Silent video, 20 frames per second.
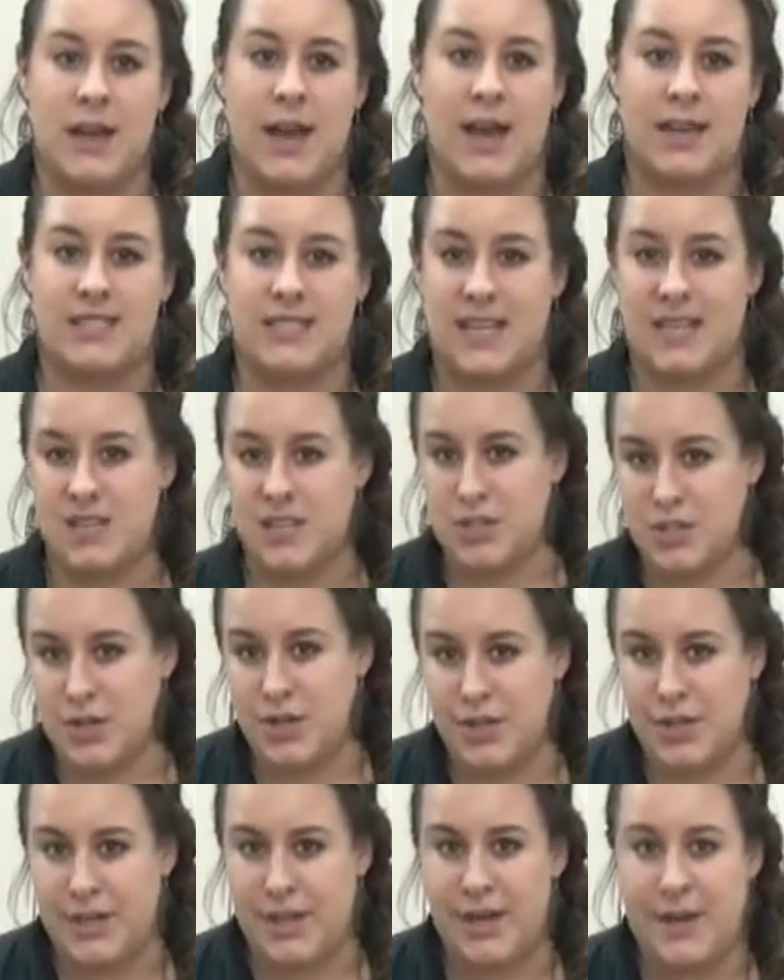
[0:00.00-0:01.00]
I said this
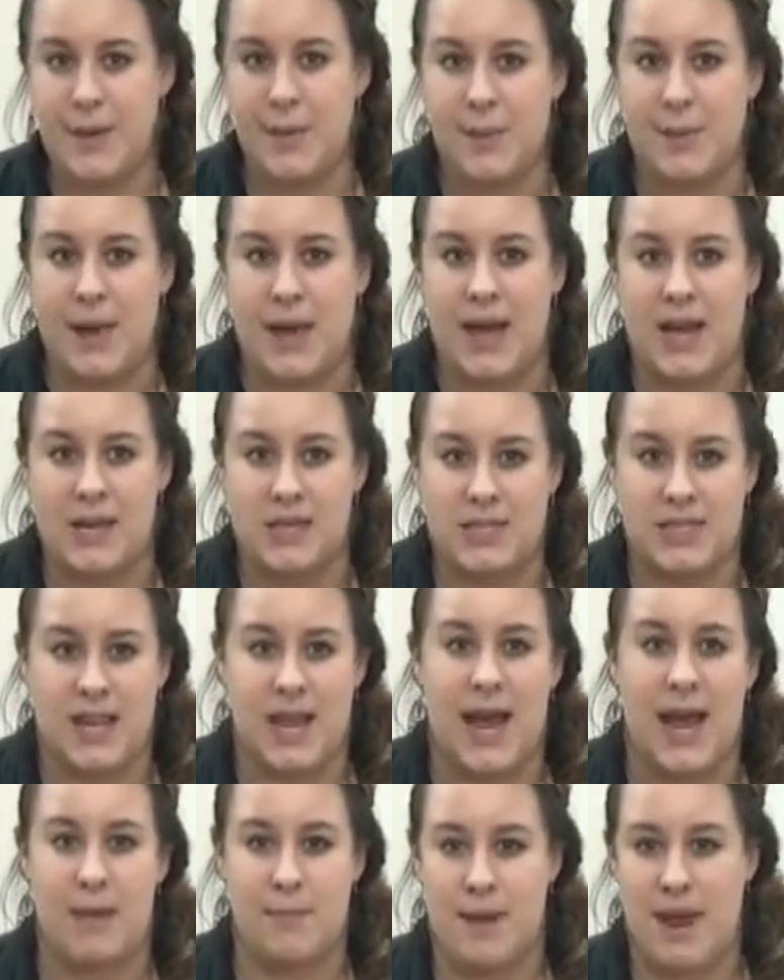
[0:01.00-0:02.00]
earlier, but
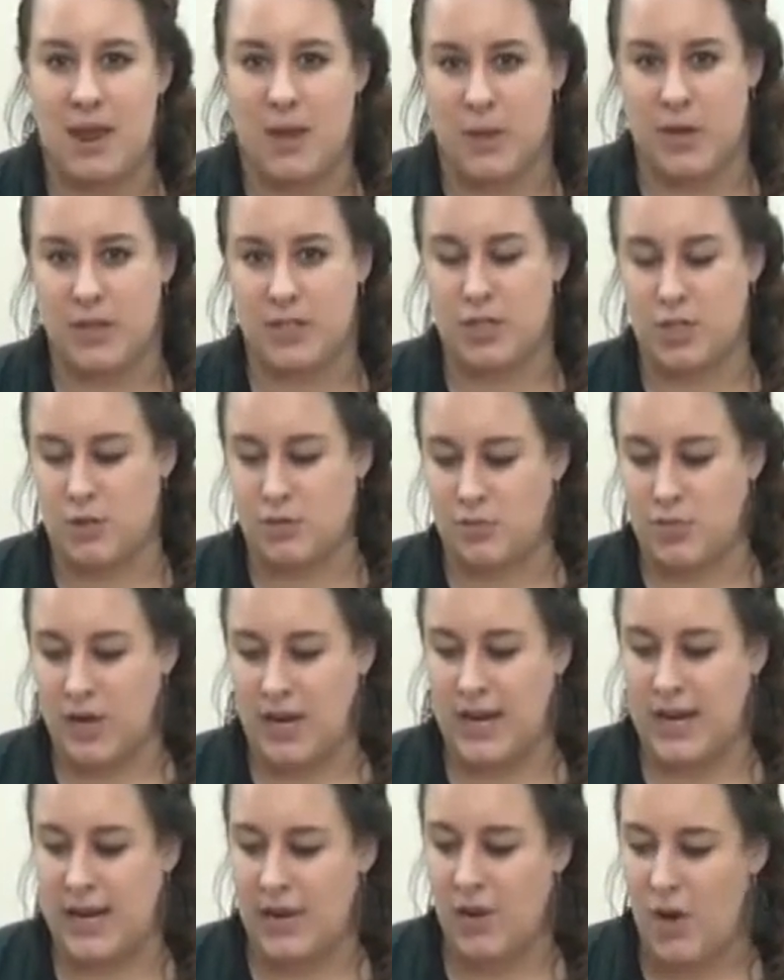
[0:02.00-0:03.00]
I'm not going to
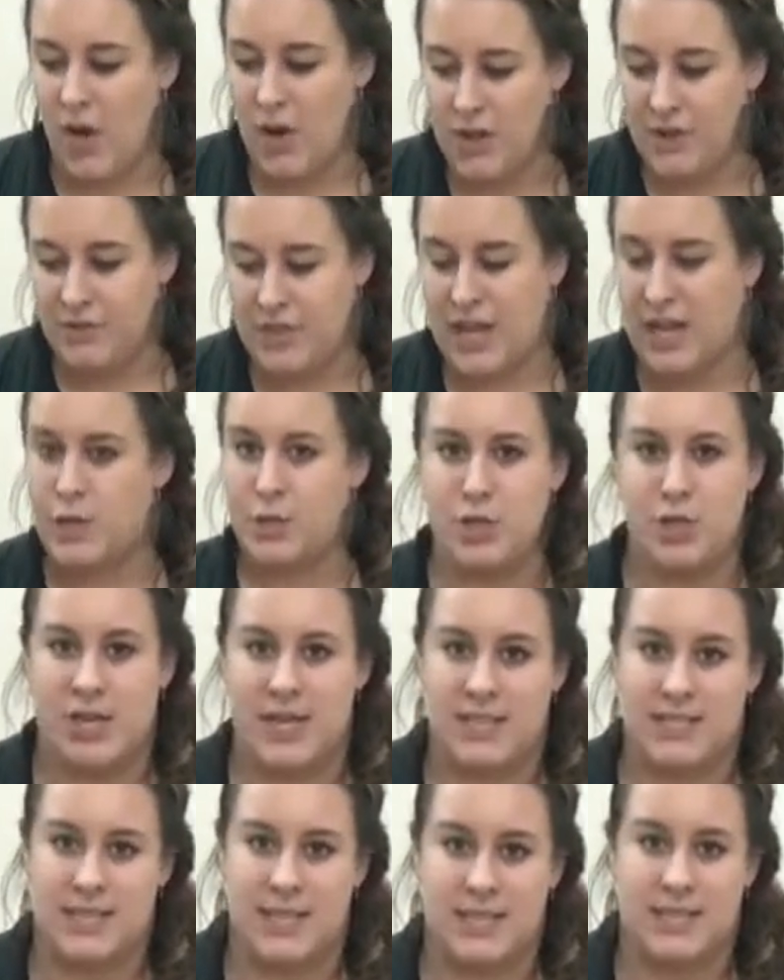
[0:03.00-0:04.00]
read all of the N G
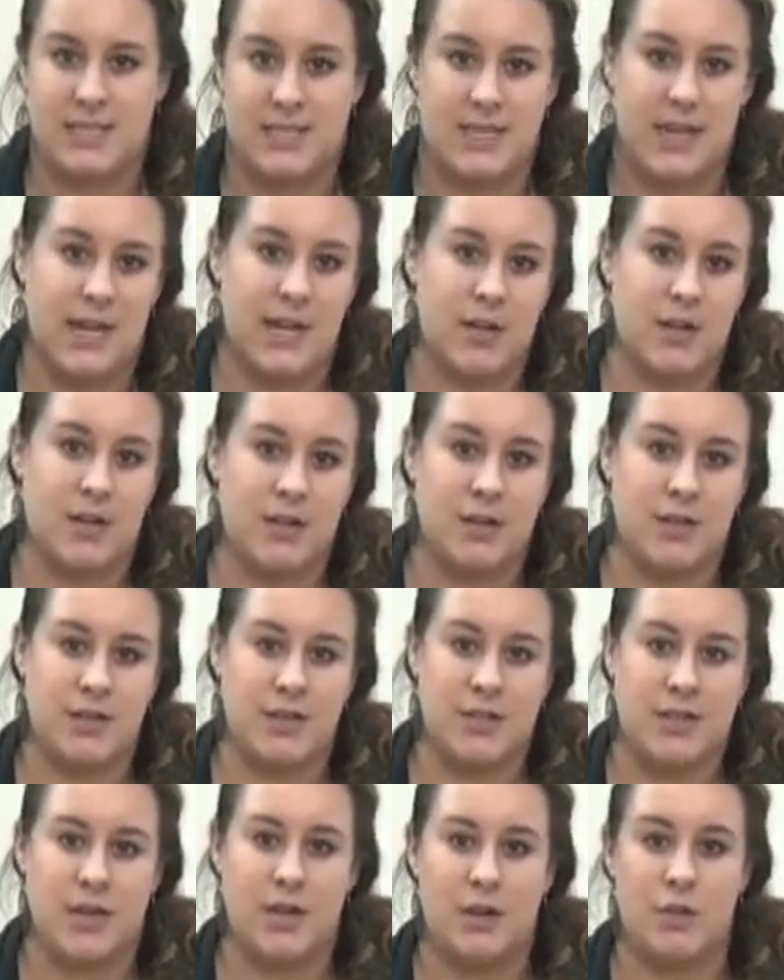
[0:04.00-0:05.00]
S S
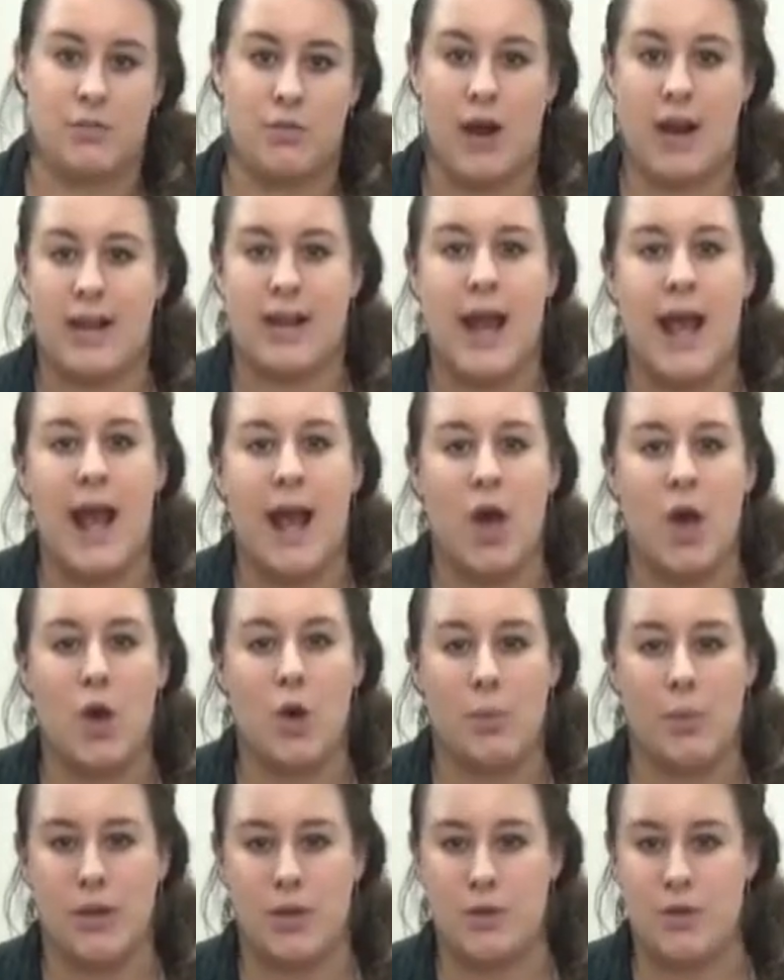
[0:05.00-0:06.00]
standards right
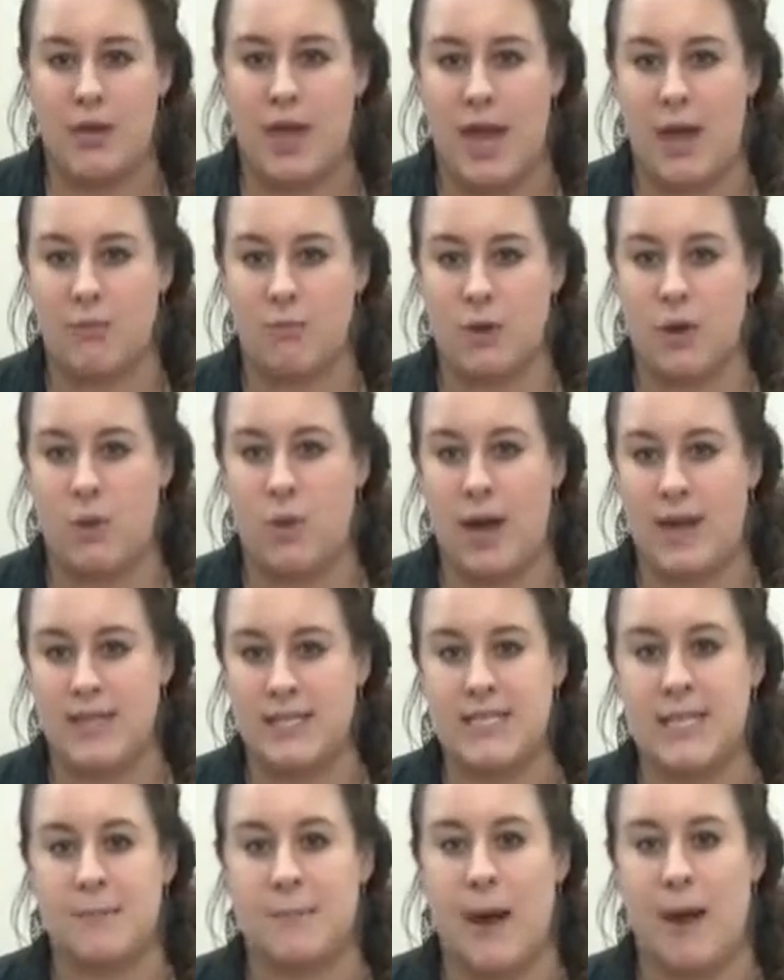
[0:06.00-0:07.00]
now, but you can
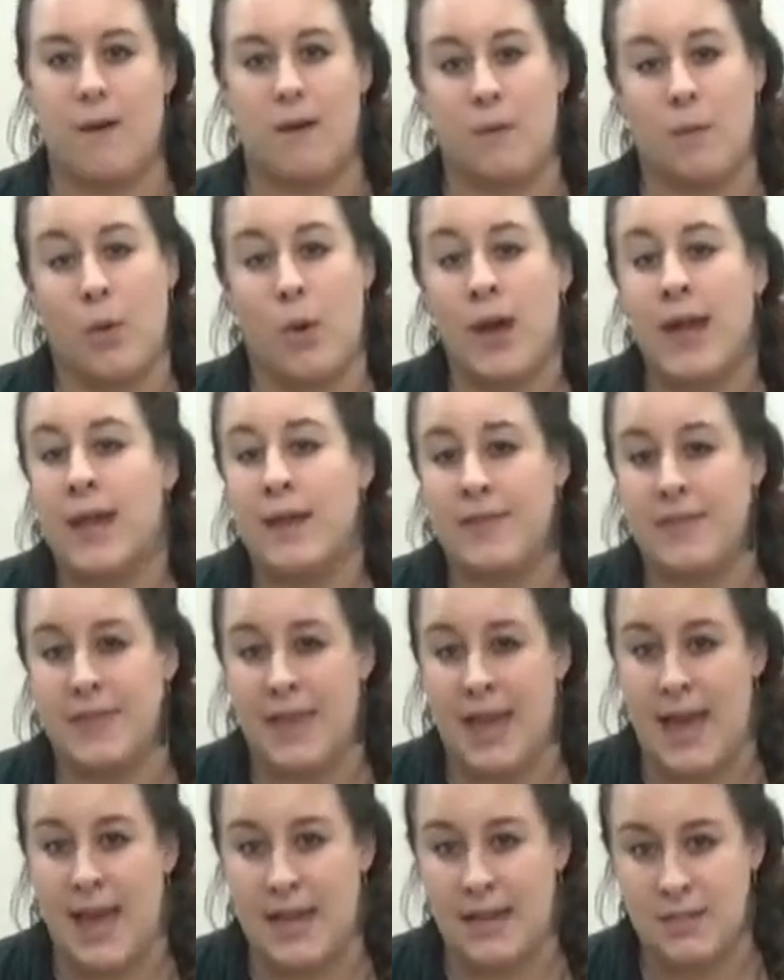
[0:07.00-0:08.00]
request the PowerPoint at
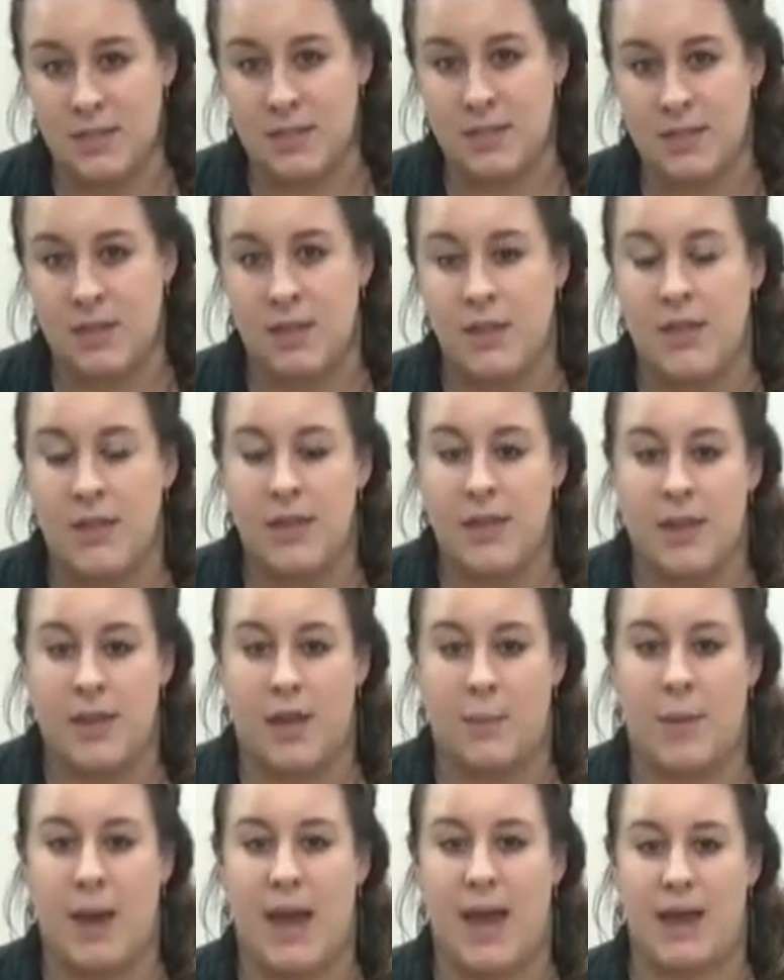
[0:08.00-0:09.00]
the end
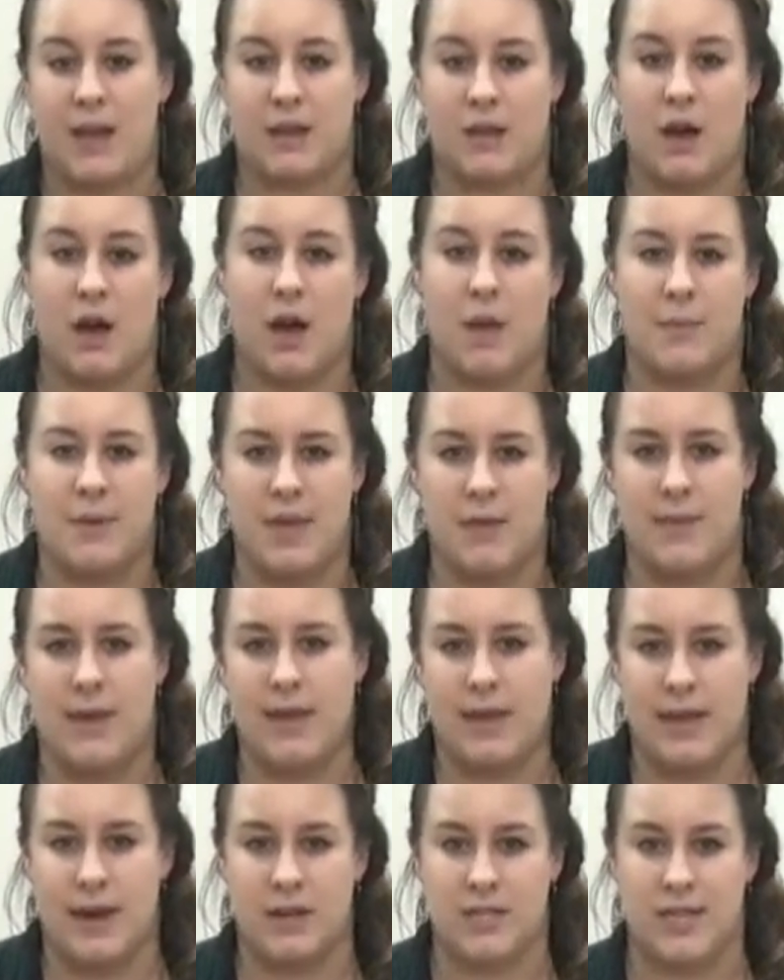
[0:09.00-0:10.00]
by um,
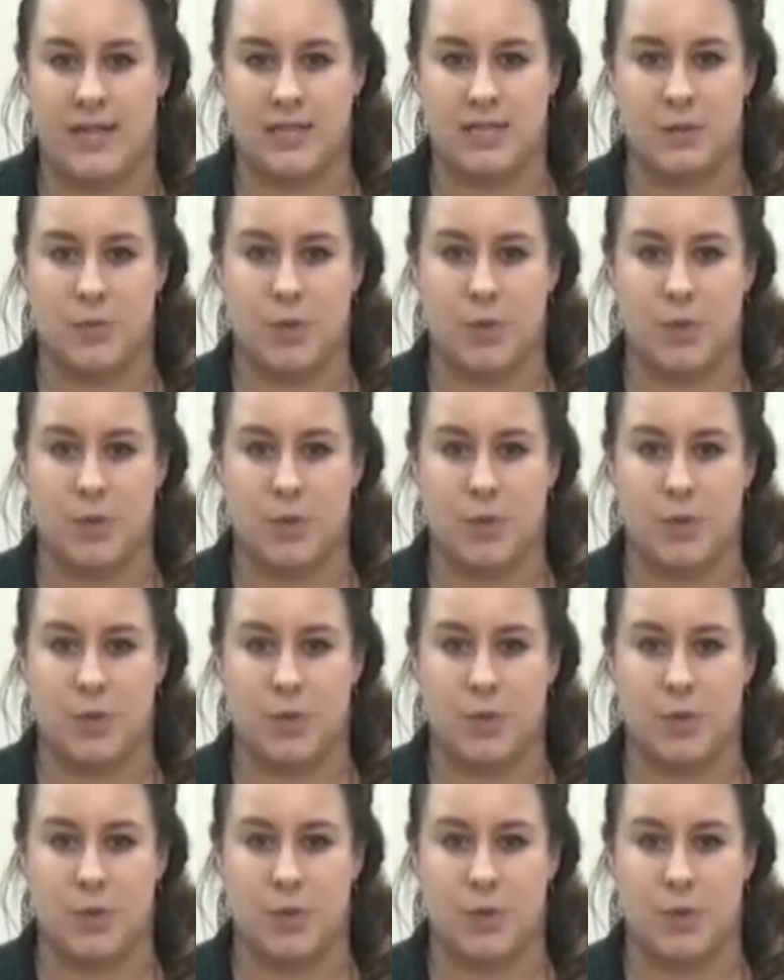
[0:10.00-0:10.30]
emailing our tech